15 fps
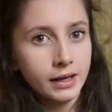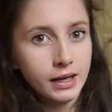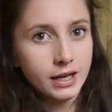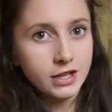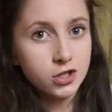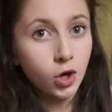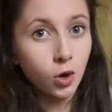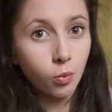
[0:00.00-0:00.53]

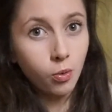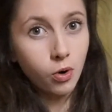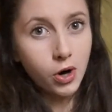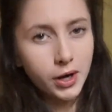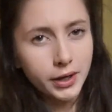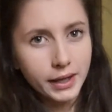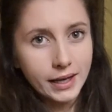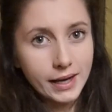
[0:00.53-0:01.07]
it's not
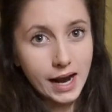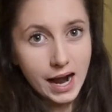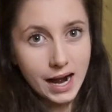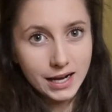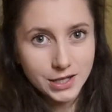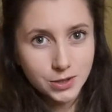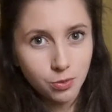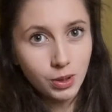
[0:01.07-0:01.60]
working
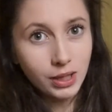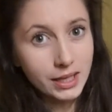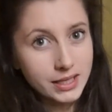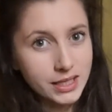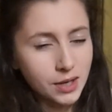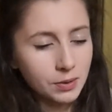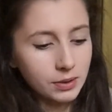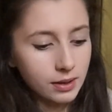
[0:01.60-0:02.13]
as well
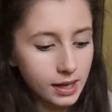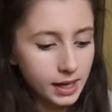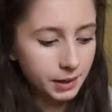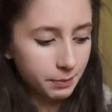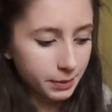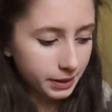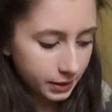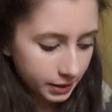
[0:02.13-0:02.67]
as I would
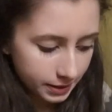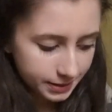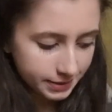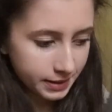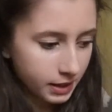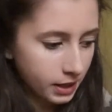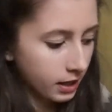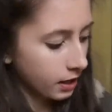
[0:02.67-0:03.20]
like because,